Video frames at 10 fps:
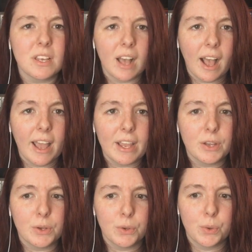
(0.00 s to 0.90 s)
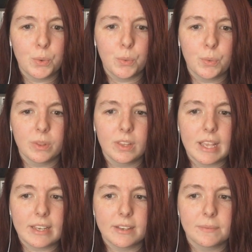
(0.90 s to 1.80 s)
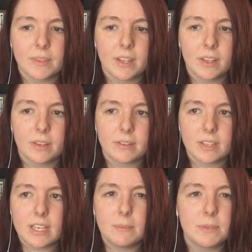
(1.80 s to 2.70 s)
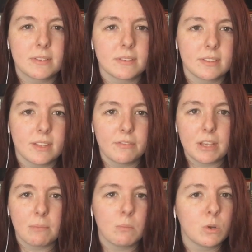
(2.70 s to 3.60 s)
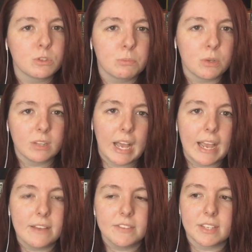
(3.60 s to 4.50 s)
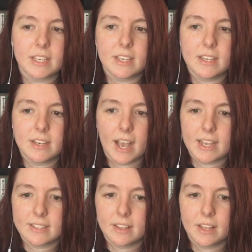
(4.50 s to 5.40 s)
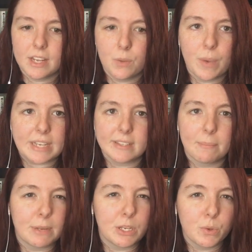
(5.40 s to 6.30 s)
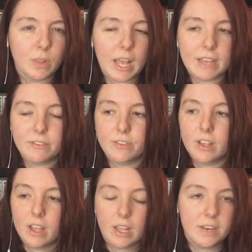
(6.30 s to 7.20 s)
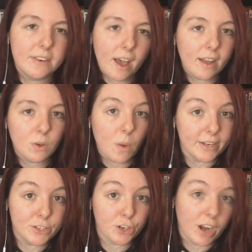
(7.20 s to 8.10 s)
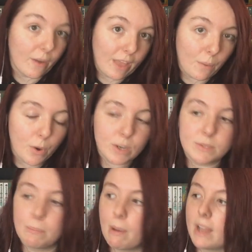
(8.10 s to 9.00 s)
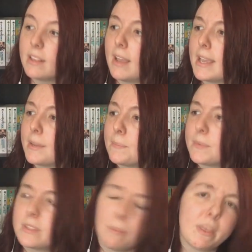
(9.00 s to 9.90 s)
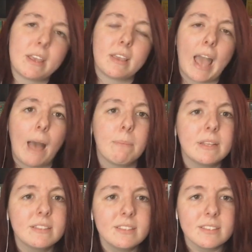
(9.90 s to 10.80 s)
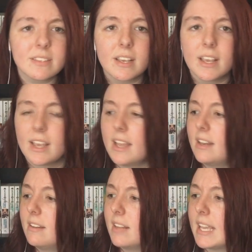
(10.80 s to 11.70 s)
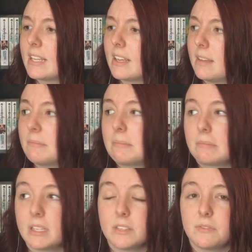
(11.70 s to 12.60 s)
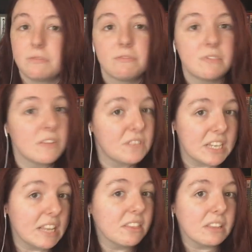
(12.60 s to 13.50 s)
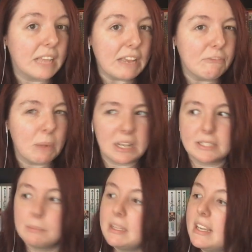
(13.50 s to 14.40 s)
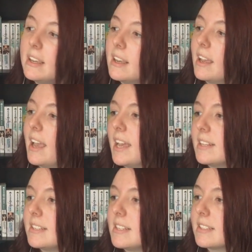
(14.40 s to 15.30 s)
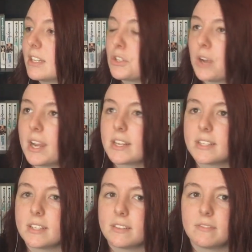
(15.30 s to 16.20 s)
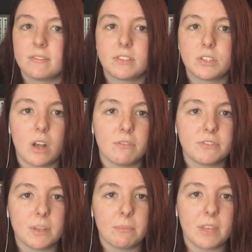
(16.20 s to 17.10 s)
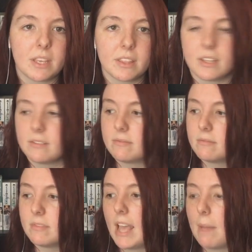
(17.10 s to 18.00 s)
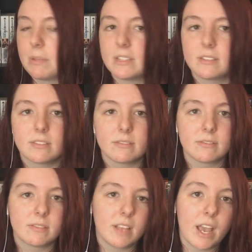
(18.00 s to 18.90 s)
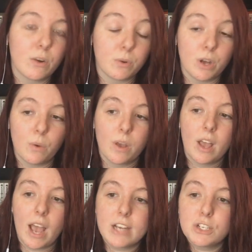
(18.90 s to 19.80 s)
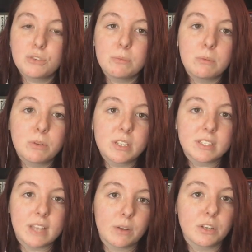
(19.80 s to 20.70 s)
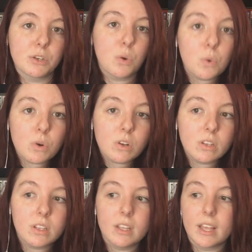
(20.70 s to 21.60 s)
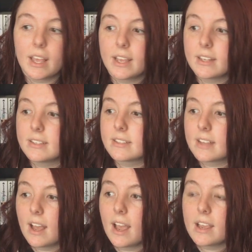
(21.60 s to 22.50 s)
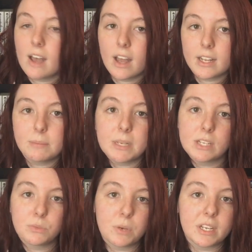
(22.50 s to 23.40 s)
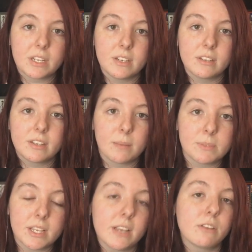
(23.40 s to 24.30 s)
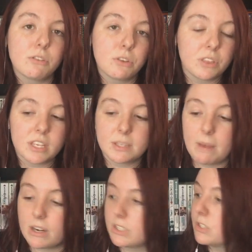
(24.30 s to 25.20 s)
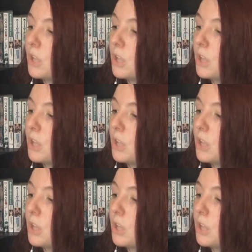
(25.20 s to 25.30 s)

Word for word: with a guy who, like, keeps living multiple lives like he dies and then he wakes up in a new life not quite sure how that works but like something happens in like his 15th life possibly and he's like trying to solve something that happens i don't know i just remember this sounded cool and i got it because regan kept saying good things about it